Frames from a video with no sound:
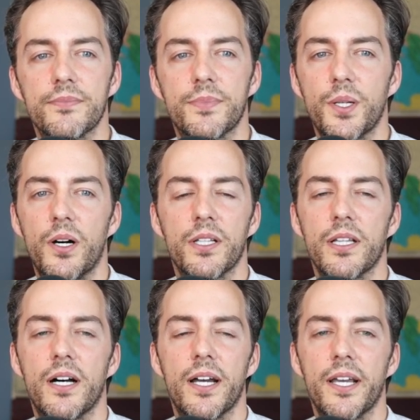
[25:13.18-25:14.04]
But
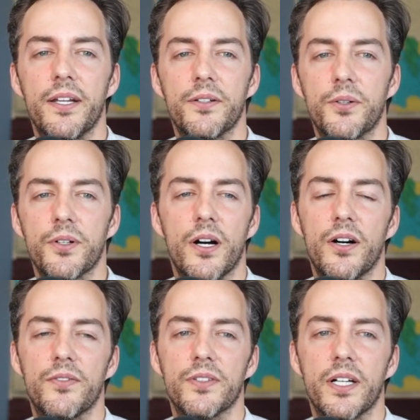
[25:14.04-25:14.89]
online or
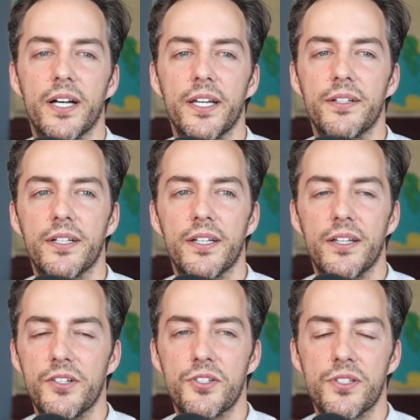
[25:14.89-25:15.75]
offline,
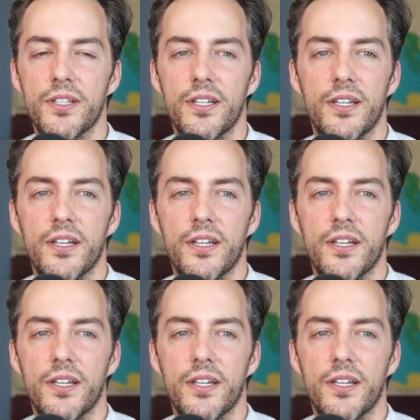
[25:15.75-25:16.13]
I just